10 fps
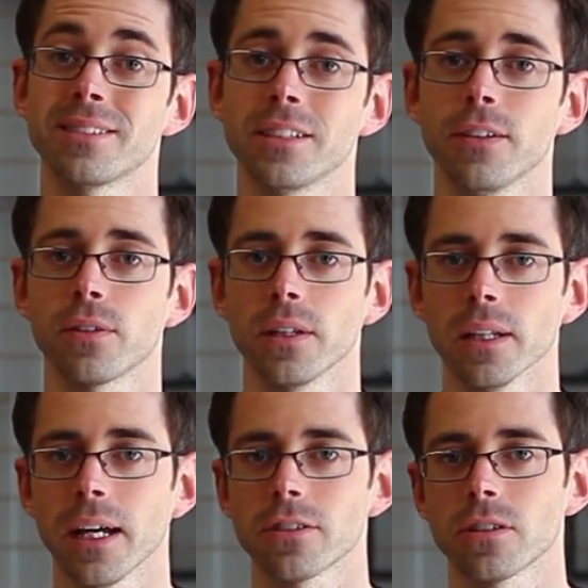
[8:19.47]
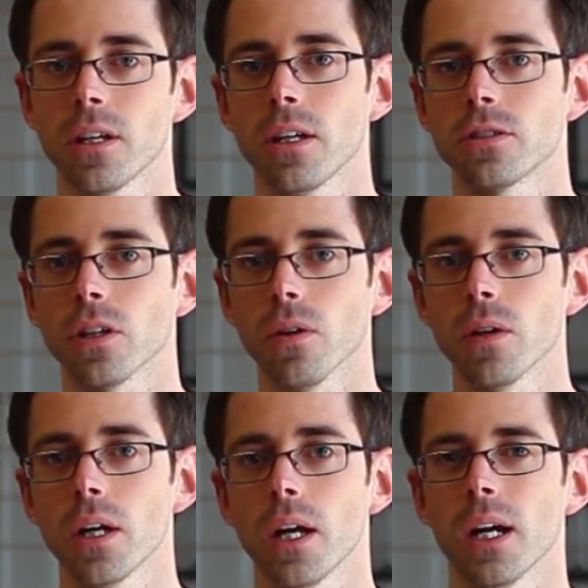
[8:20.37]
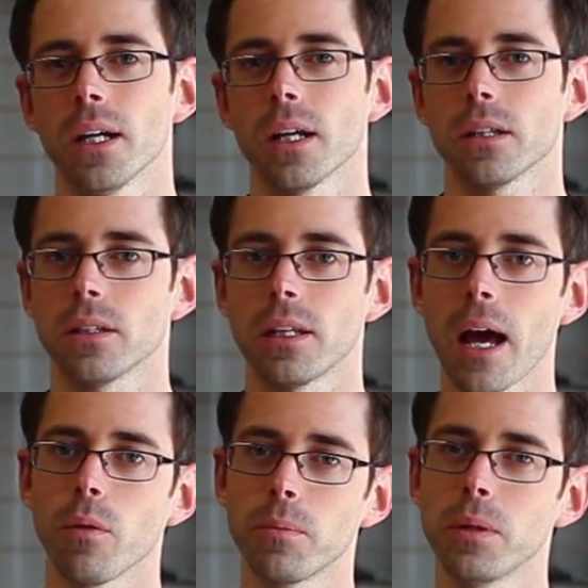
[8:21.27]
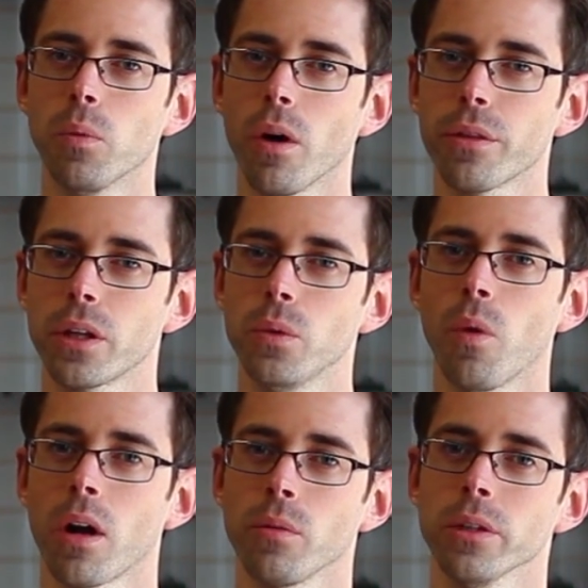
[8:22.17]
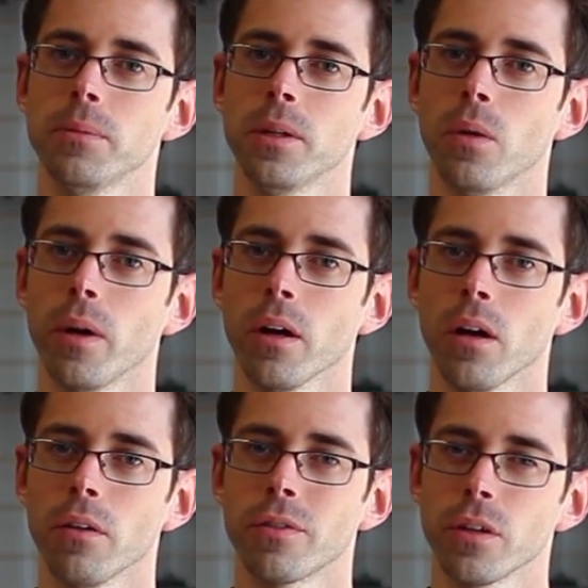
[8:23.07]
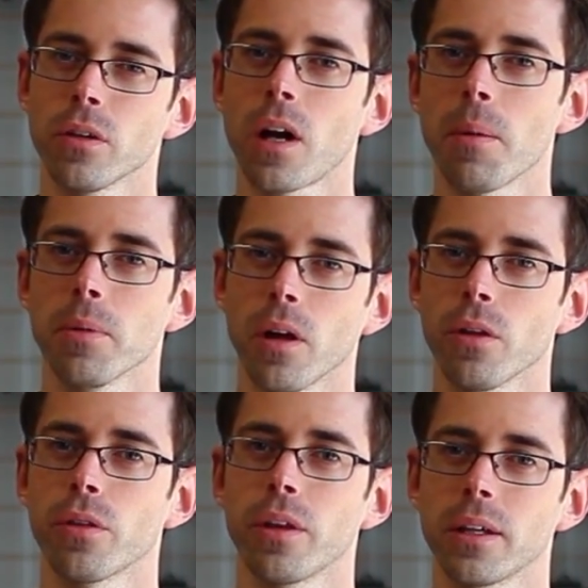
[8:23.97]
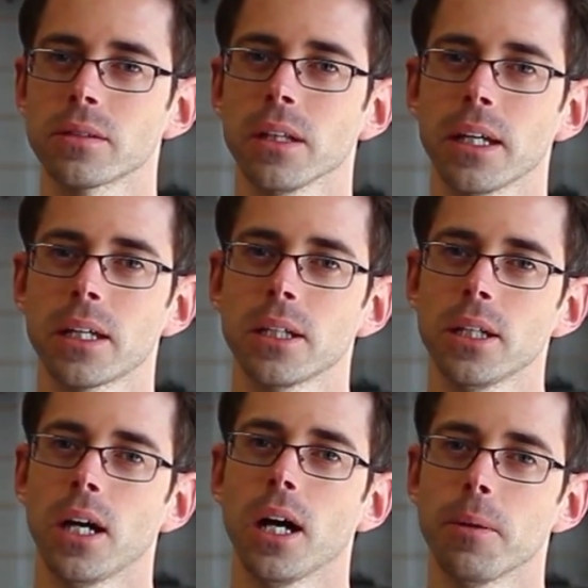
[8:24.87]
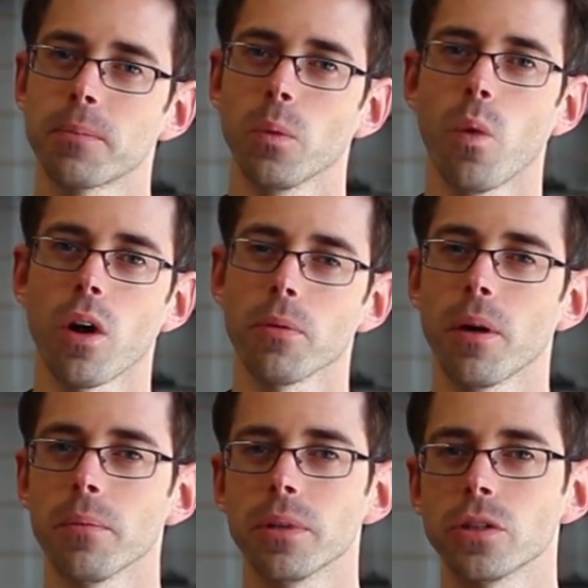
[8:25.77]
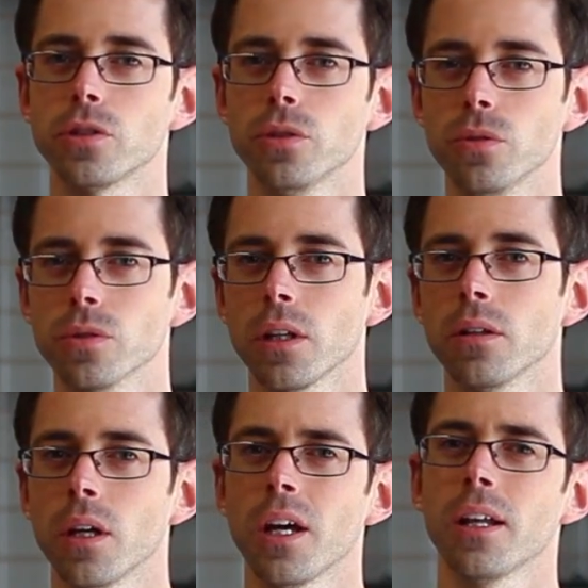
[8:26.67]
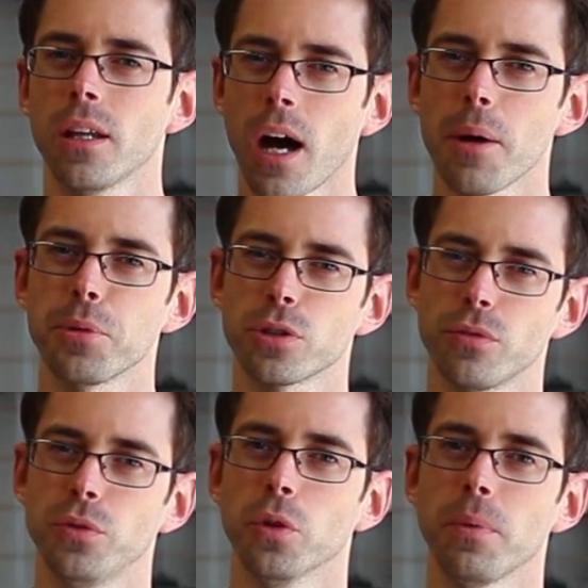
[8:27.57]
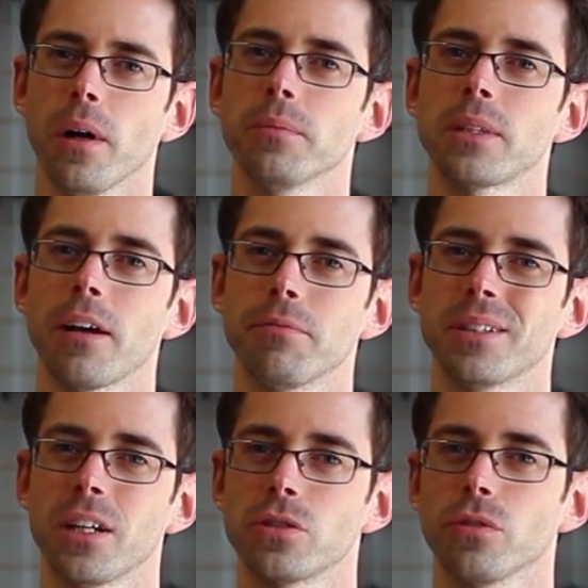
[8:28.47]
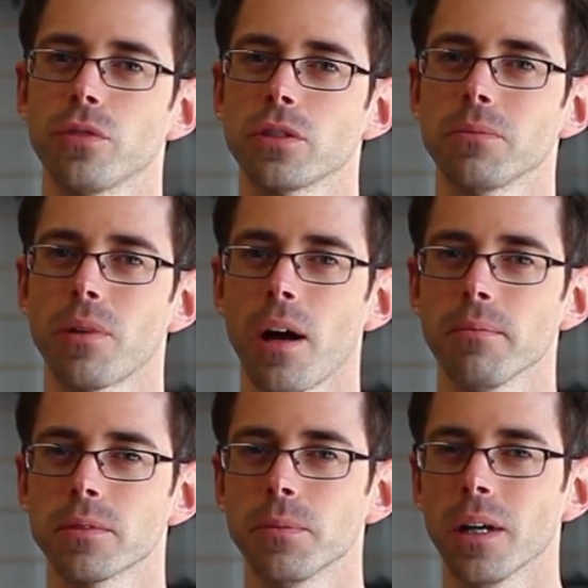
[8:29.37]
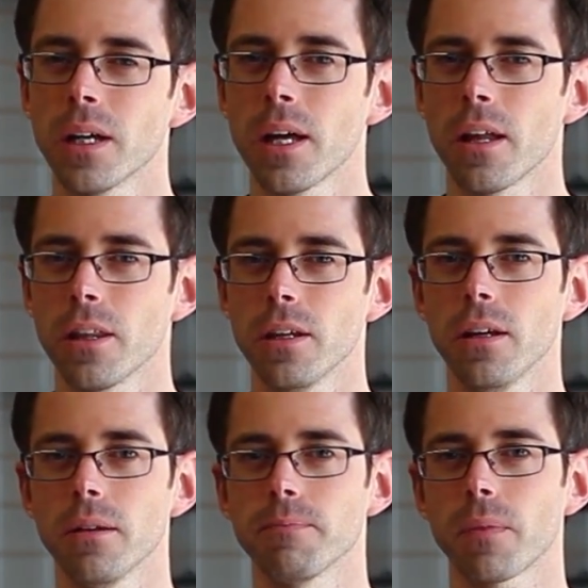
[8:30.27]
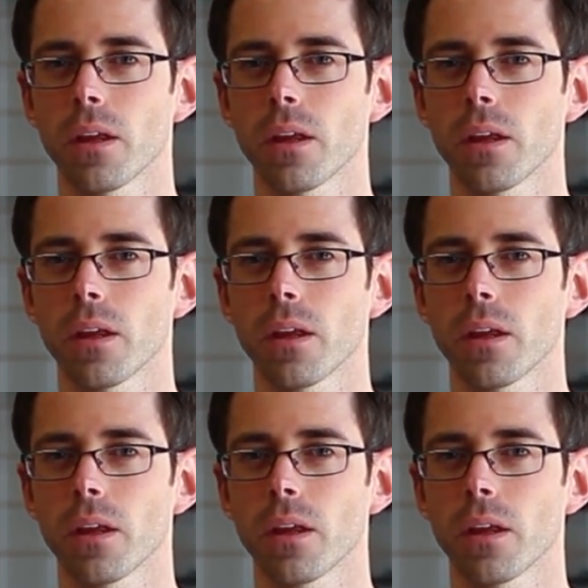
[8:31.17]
significantly less. So that would be one thing you want to really be aware of. There are a couple other things like water pump issues, and the high pressure fuel pumps have potential for some problems, but the